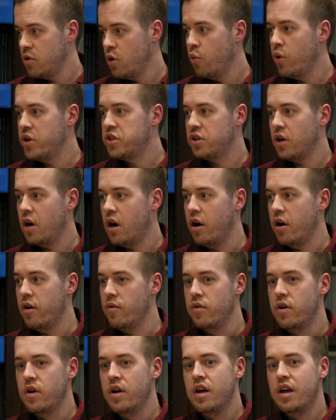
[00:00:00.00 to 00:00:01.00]
which
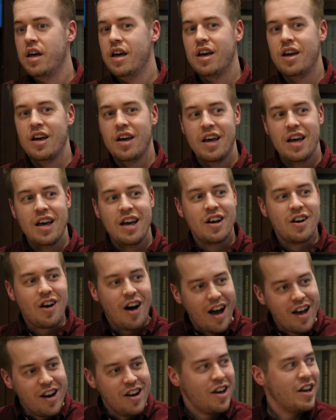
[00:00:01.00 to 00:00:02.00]
are
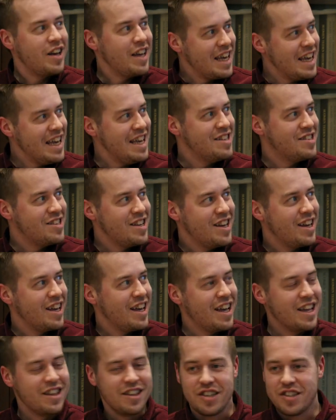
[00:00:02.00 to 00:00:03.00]
kind of
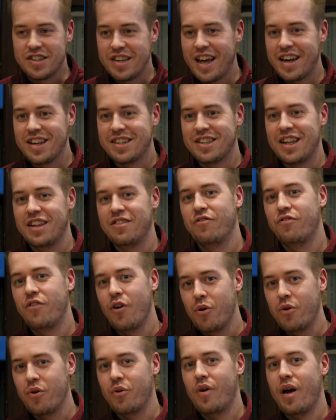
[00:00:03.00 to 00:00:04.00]
easy in the sense that
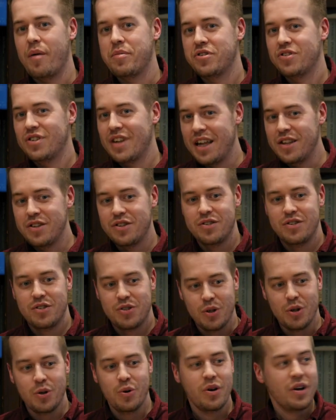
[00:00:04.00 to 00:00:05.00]
photographs tend
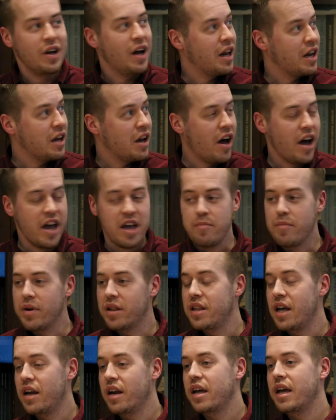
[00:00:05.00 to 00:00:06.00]
to look alike,
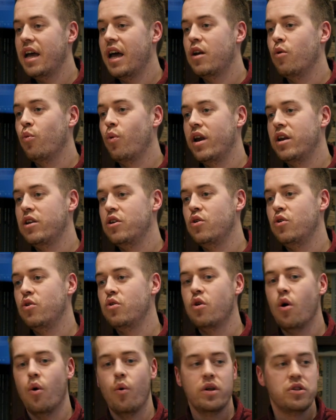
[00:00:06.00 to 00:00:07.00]
but then again, when you
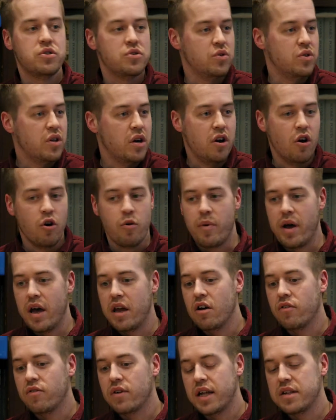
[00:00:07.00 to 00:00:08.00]
go into the
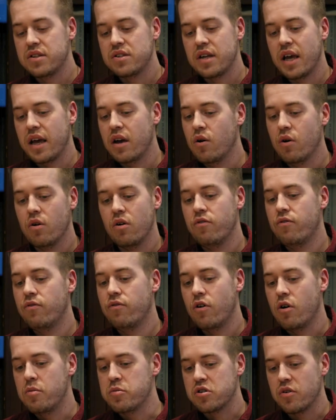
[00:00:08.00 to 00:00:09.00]
domain of, let's say, all
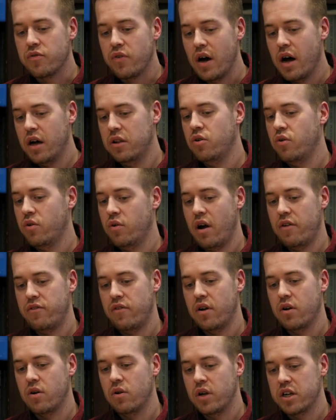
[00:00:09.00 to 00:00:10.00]
forms of other
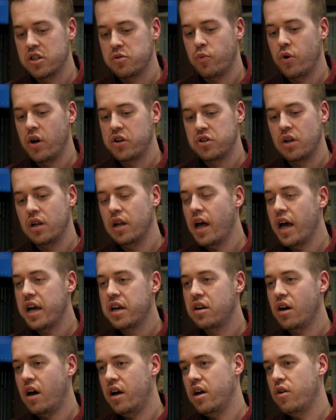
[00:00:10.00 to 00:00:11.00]
graphical expression
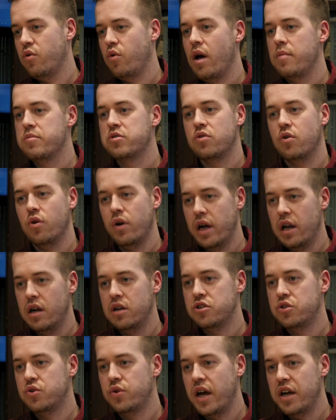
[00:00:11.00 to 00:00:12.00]
like diagrams or
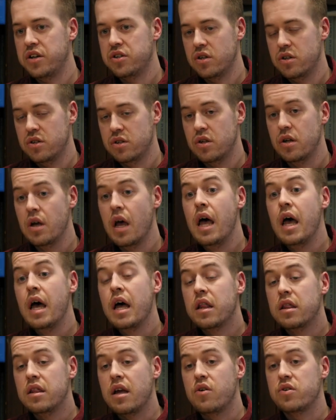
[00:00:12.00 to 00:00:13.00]
illustrations,
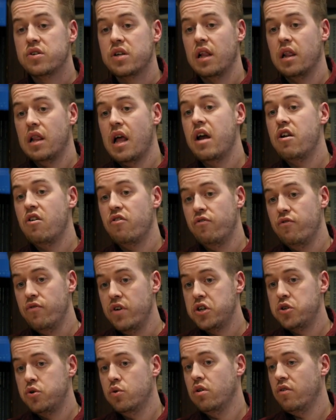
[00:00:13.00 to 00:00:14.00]
there's a lot of
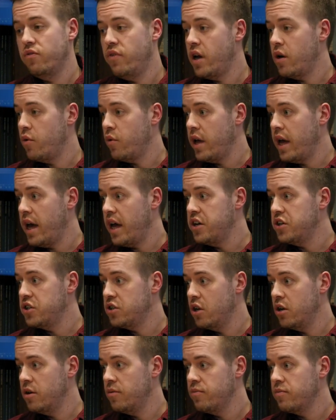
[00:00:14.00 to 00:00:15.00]
visual
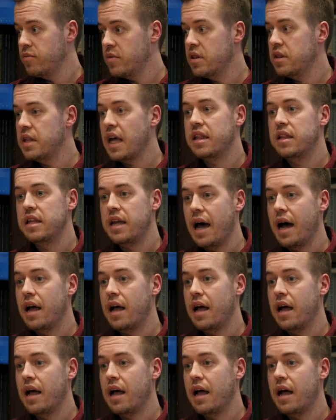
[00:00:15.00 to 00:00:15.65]
variation that the